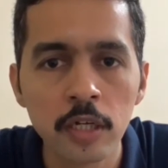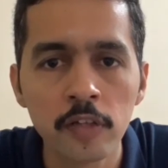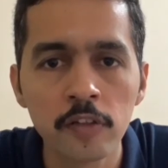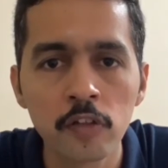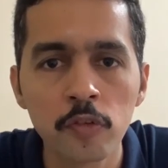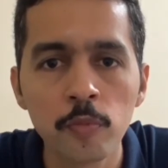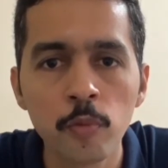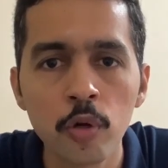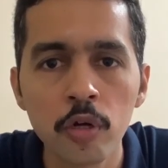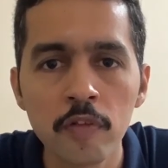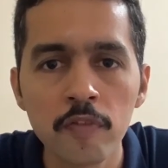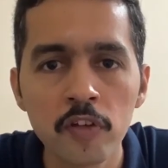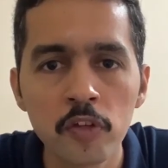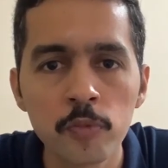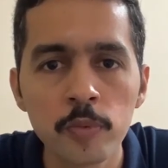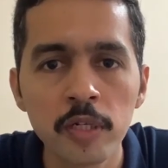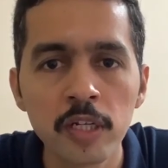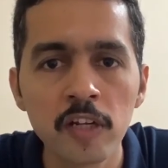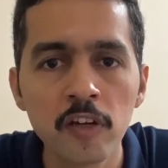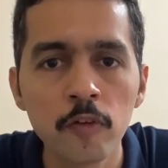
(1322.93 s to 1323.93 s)
as a small
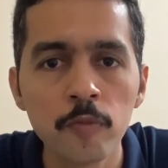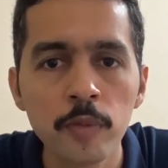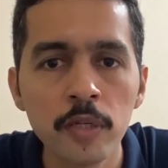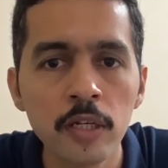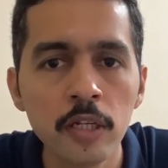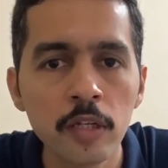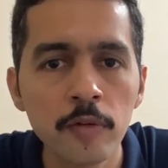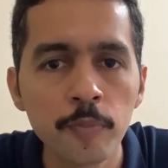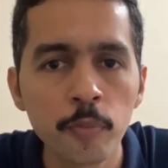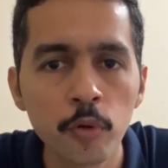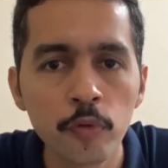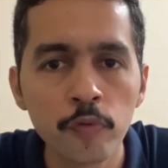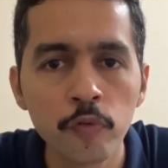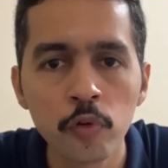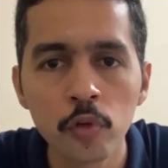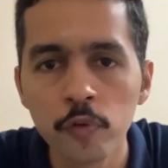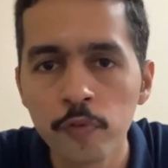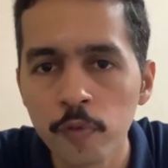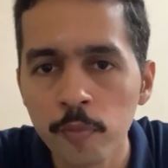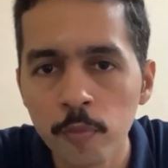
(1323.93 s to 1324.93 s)
investment and have been in the
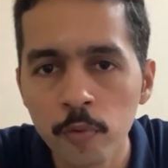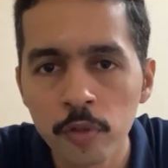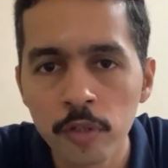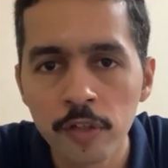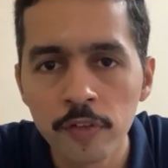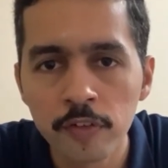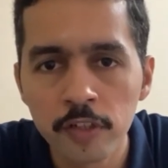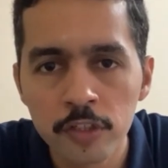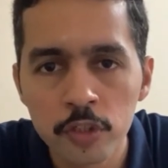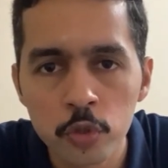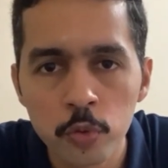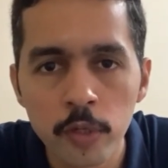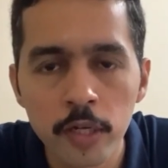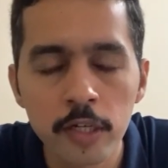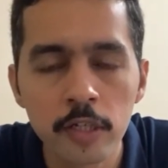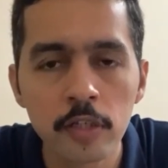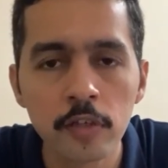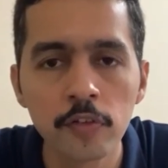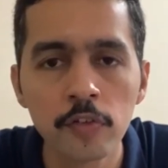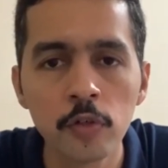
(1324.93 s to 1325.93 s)
portfolio for more than 6 to 8
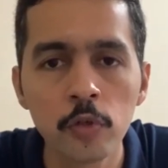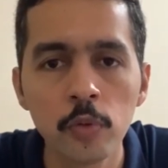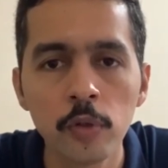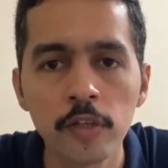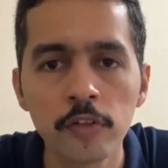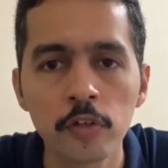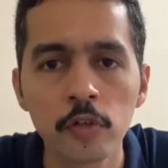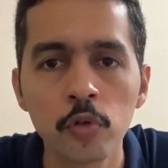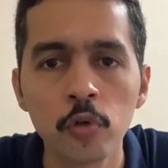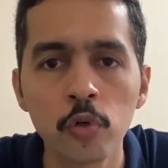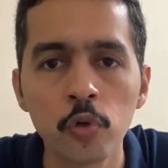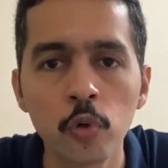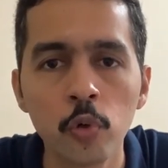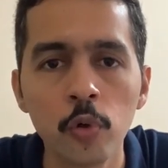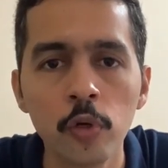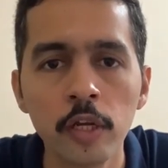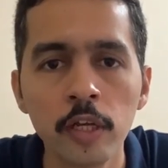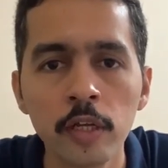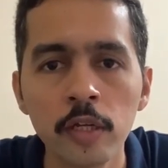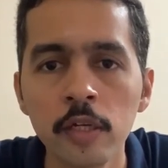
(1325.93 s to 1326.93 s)
years now as a core
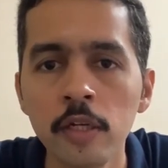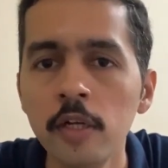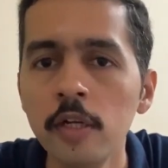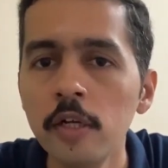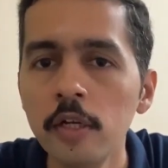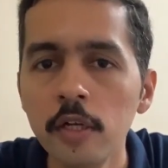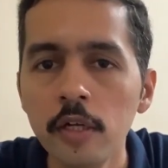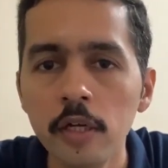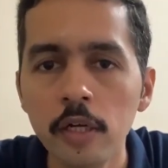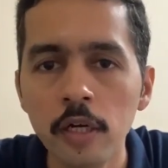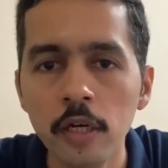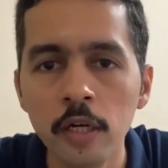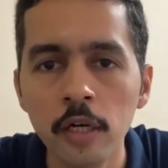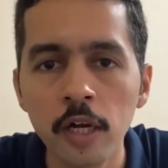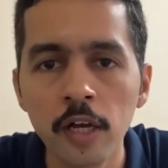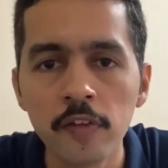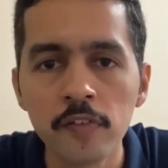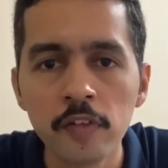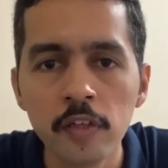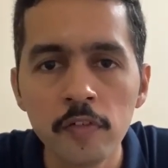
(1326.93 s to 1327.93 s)
holding
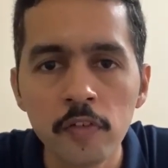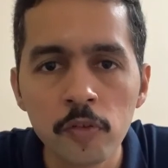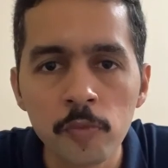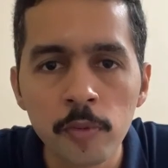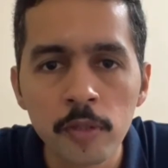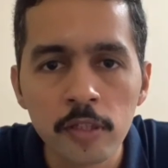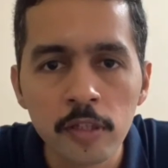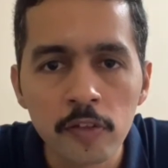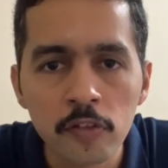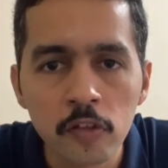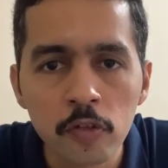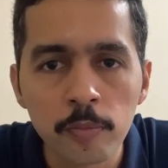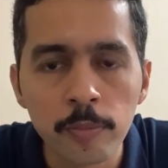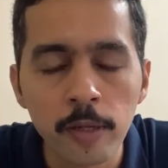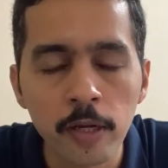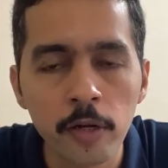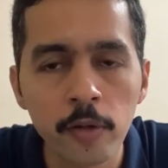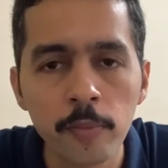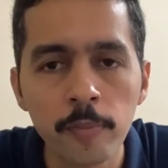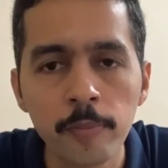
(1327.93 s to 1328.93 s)
as the investment thesis
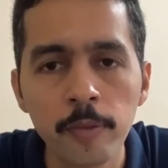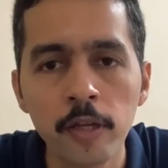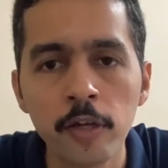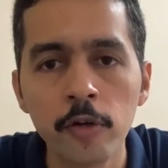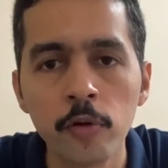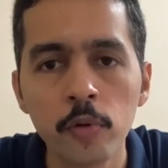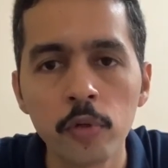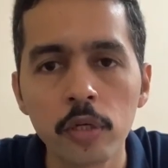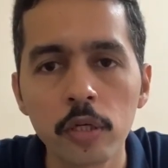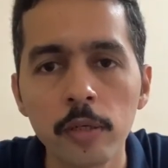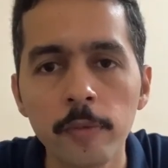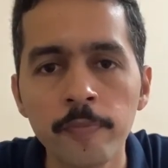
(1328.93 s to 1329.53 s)
played out.